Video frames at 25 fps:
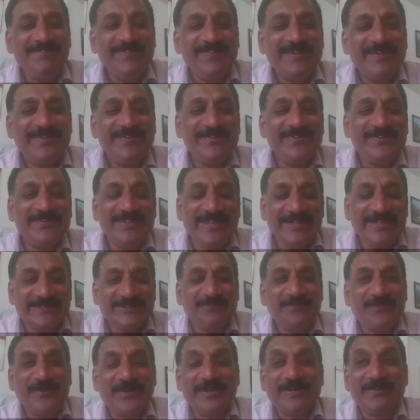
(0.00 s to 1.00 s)
So
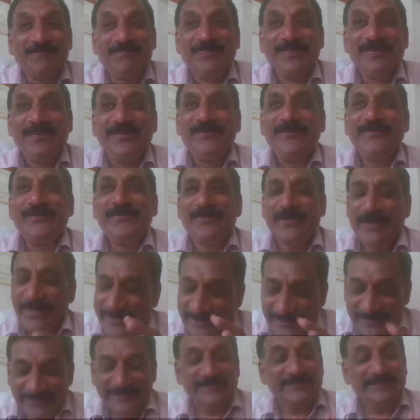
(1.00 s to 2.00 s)
that's the point. So
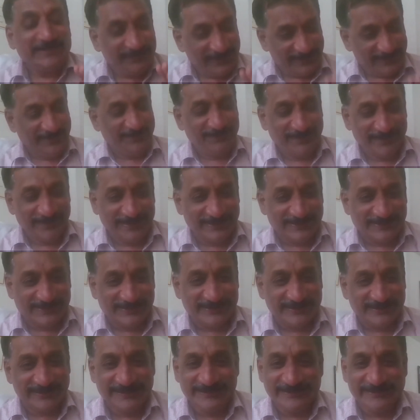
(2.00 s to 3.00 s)
again, this fundamental
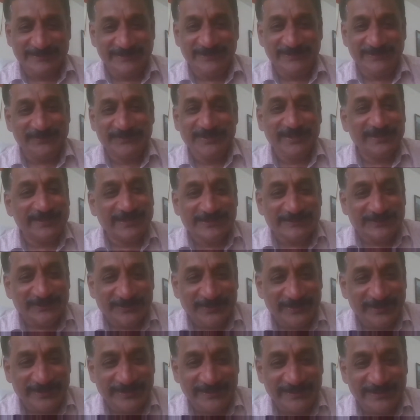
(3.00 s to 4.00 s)
question, see, that also
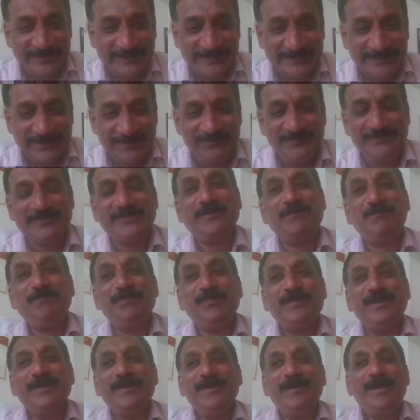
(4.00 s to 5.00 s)
created industrial revolution.
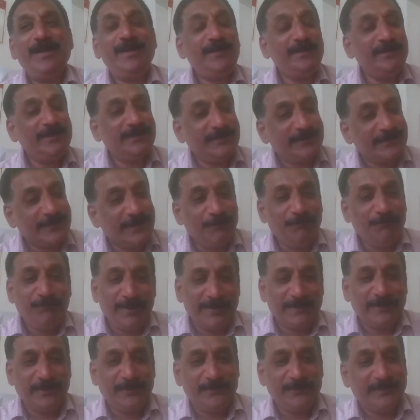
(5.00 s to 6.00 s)
And come
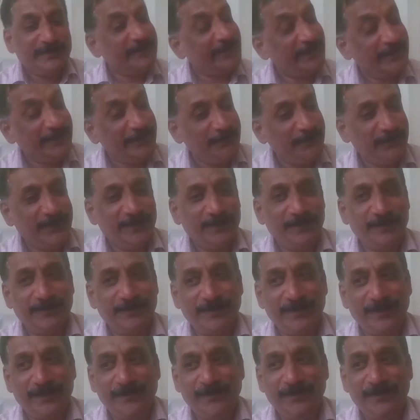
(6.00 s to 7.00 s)
back to the third one.
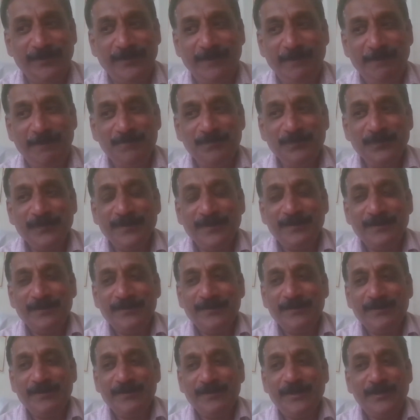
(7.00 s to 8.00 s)
Actually,
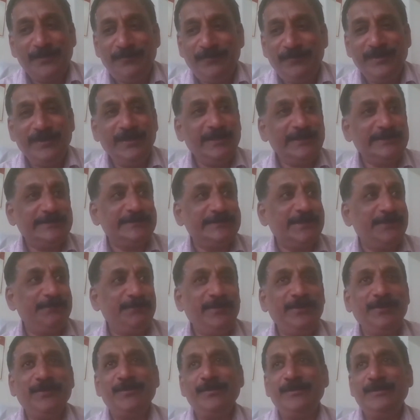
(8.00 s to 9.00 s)
then we had
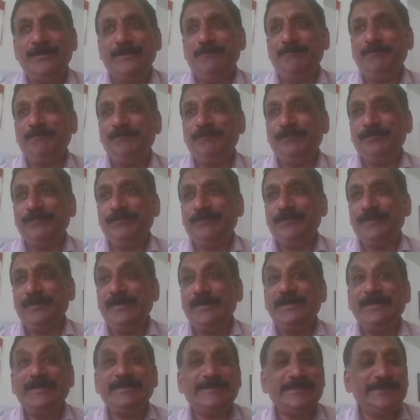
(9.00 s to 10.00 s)
something called
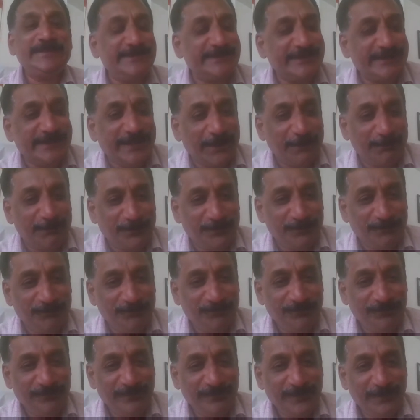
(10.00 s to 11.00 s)
a distance gap.
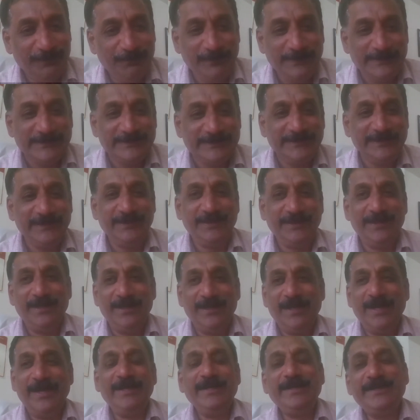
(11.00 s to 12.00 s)
That means, see,
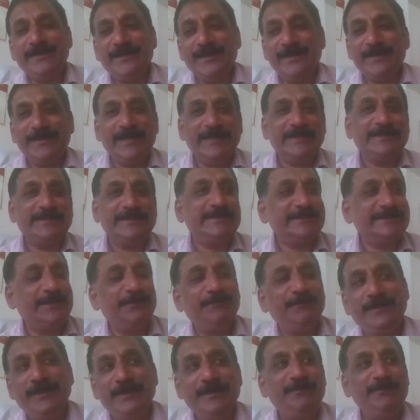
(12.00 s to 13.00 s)
I cannot access
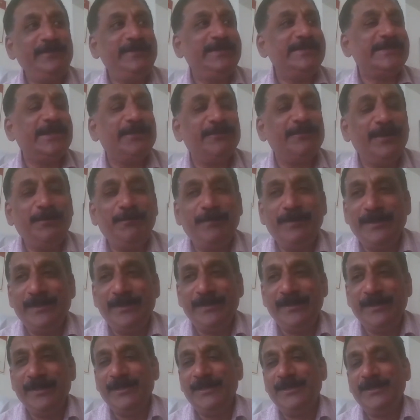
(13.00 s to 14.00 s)
something which is available
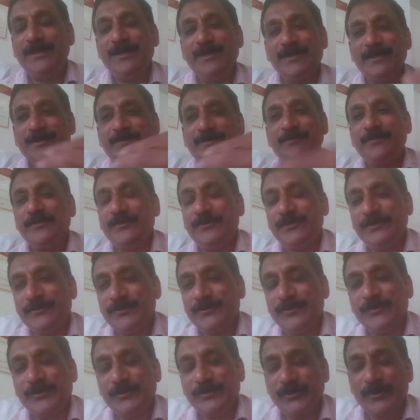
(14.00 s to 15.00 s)
in Delhi or in
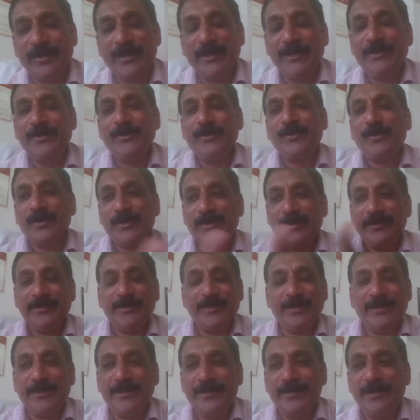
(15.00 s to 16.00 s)
Toronto or in
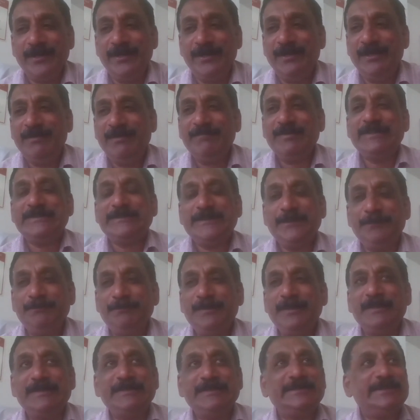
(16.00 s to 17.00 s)
Canada for a
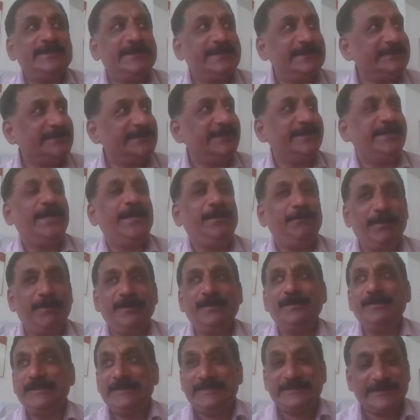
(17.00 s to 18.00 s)
simple reason. There is a time
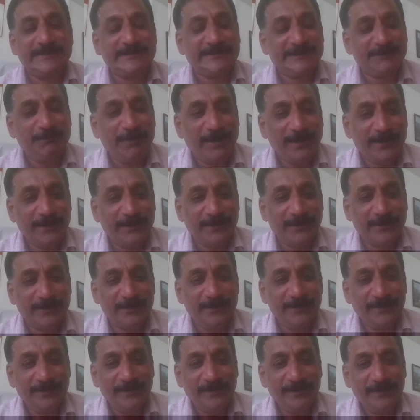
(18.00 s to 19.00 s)
and distance barrier.
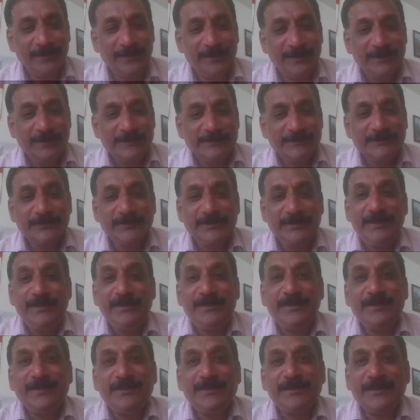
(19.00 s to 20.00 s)
So the
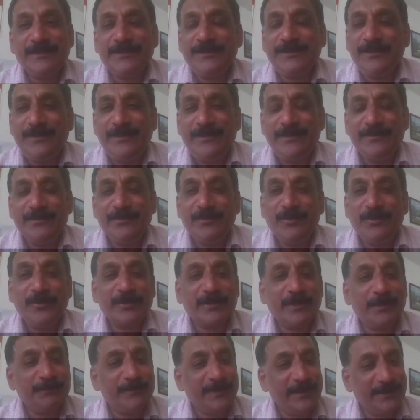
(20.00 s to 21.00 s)
internet actually
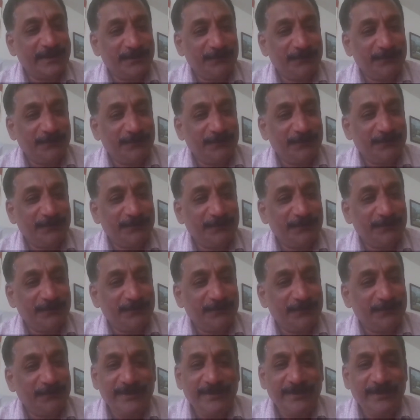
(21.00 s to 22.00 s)
overcome that. So in
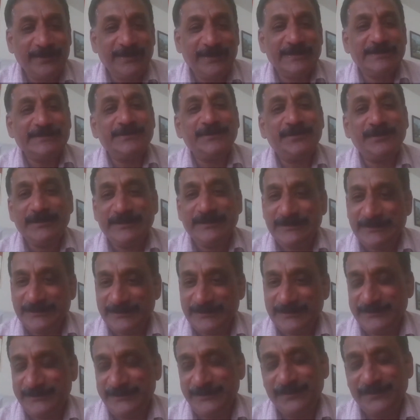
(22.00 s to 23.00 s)
internet, there is no
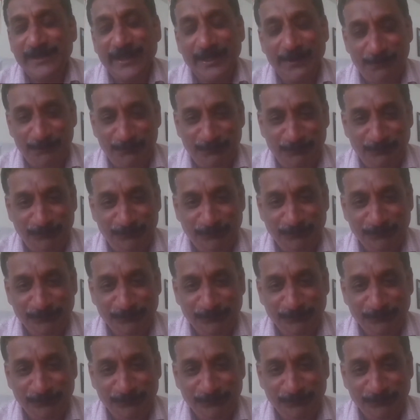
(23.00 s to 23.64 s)
distance and time.